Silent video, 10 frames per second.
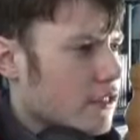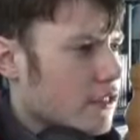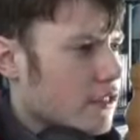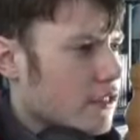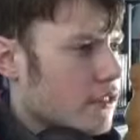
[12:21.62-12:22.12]

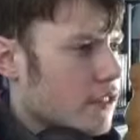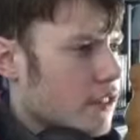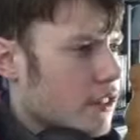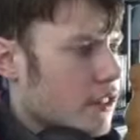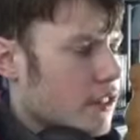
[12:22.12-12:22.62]

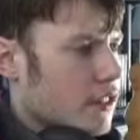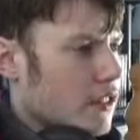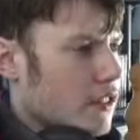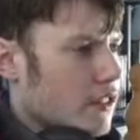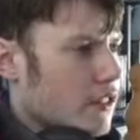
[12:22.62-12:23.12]

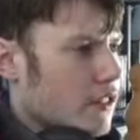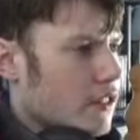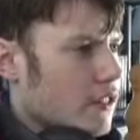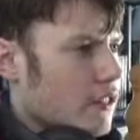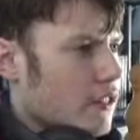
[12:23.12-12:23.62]

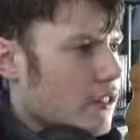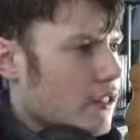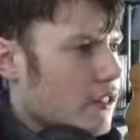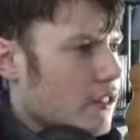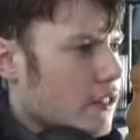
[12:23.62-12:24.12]

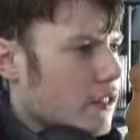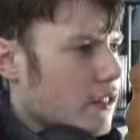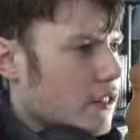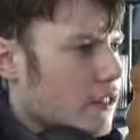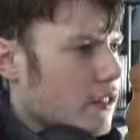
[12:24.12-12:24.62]
Nothing is said.